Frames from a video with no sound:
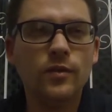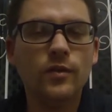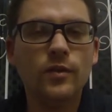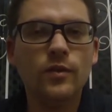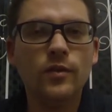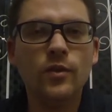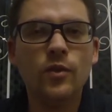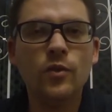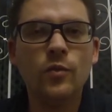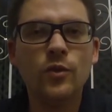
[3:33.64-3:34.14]

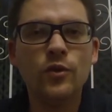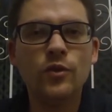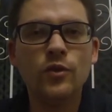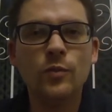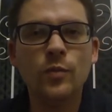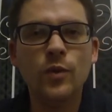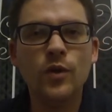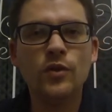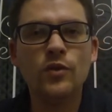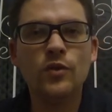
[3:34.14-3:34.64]
not always the
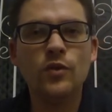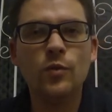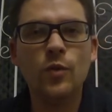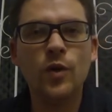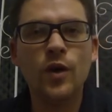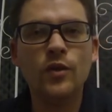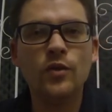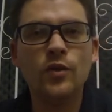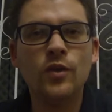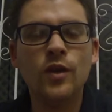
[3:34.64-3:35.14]
best
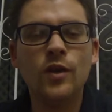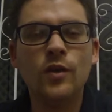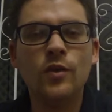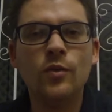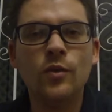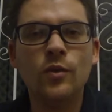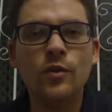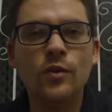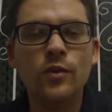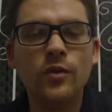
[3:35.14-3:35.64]
way to get your
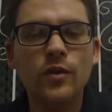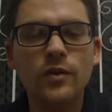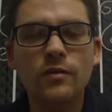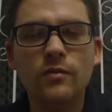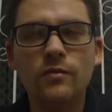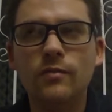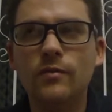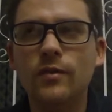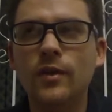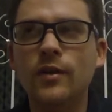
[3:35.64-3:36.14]
learning,
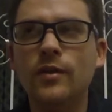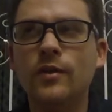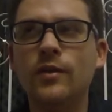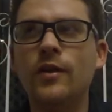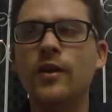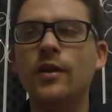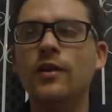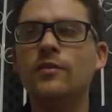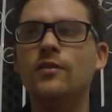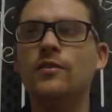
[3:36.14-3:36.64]
I, I
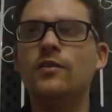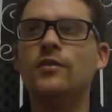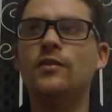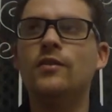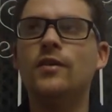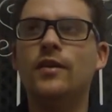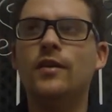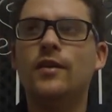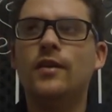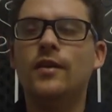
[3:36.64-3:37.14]
guess.
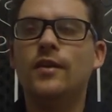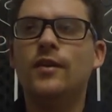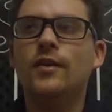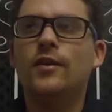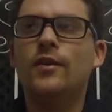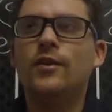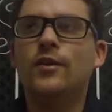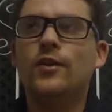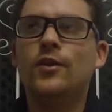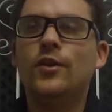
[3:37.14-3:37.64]

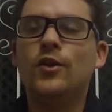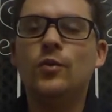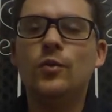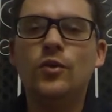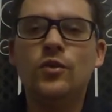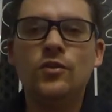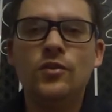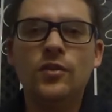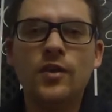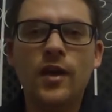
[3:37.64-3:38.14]
You
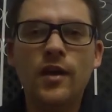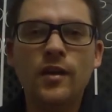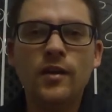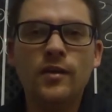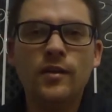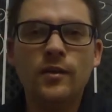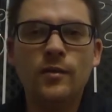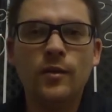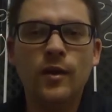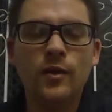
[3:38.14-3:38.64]
would say,
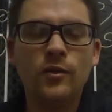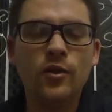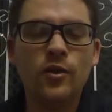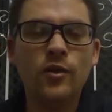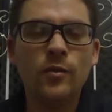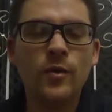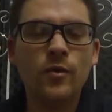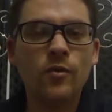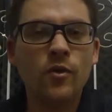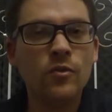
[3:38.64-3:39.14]
uh, don't get
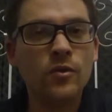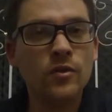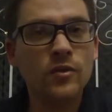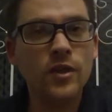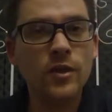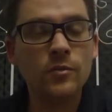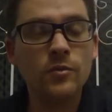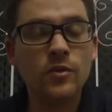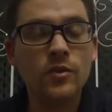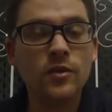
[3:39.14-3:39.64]
me wrong, there's
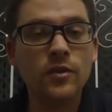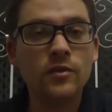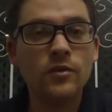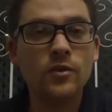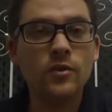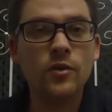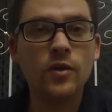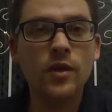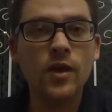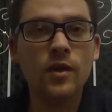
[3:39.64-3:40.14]
heaps of things that
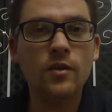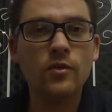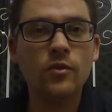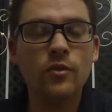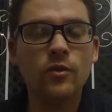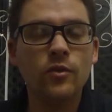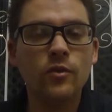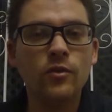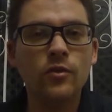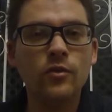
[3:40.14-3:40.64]
you can learn
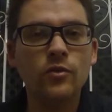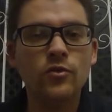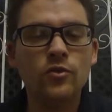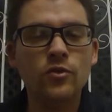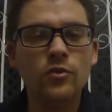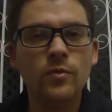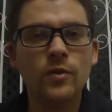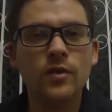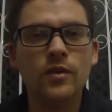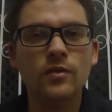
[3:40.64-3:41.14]
on
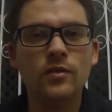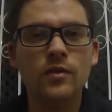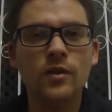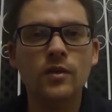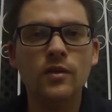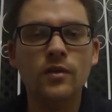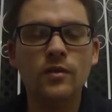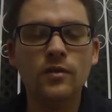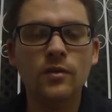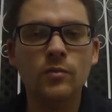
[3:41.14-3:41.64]
YouTube, and there's, and
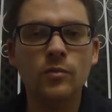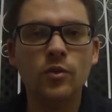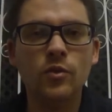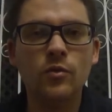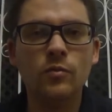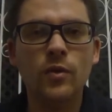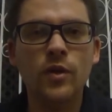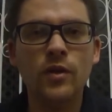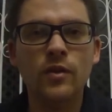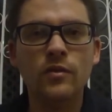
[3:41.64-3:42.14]
there's some good
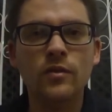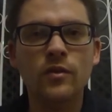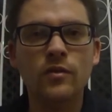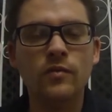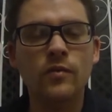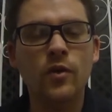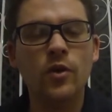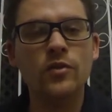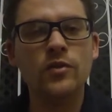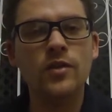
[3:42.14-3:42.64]
medical
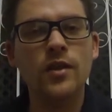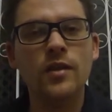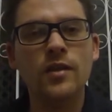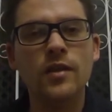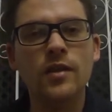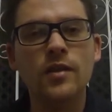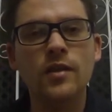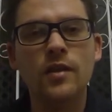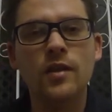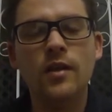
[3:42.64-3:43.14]
advice out
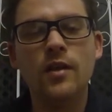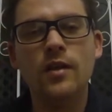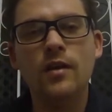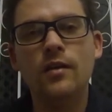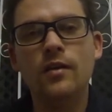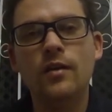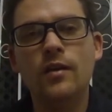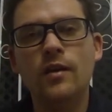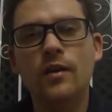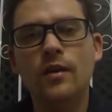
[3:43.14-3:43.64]
there,
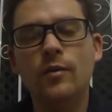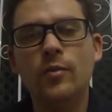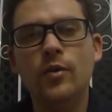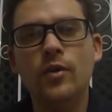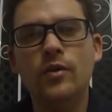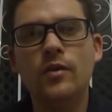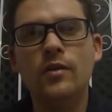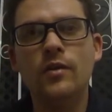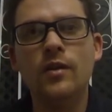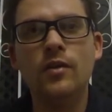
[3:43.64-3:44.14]
uh,
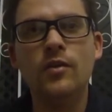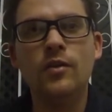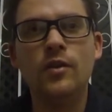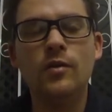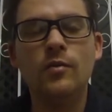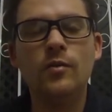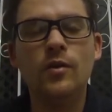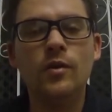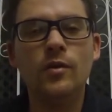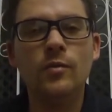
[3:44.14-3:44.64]
but
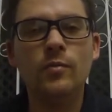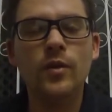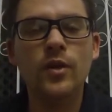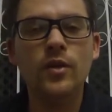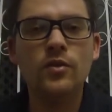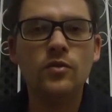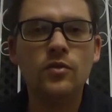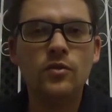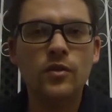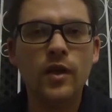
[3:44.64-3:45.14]
nothing uh,
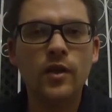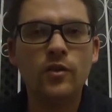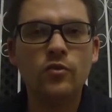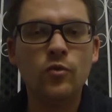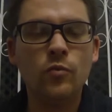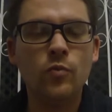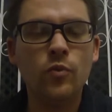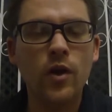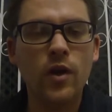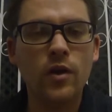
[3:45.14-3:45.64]
beats actual
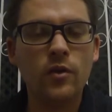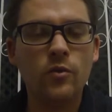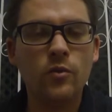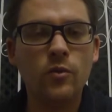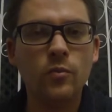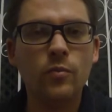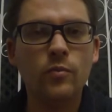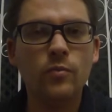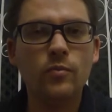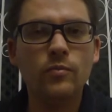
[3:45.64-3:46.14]

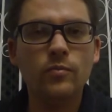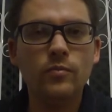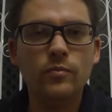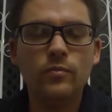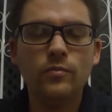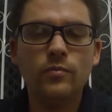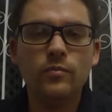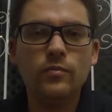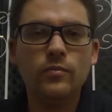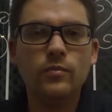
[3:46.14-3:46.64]
practical
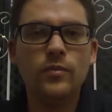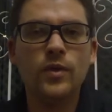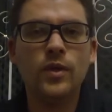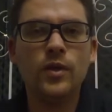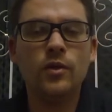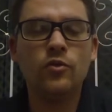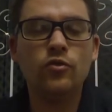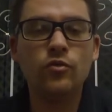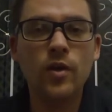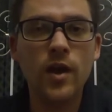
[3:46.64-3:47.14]

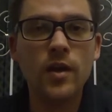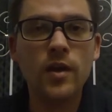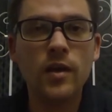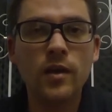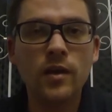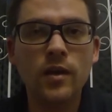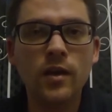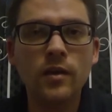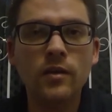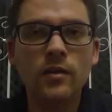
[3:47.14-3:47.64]
uh, training
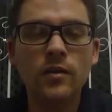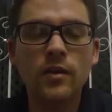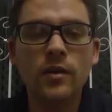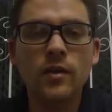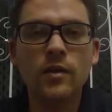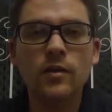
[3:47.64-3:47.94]
and uh,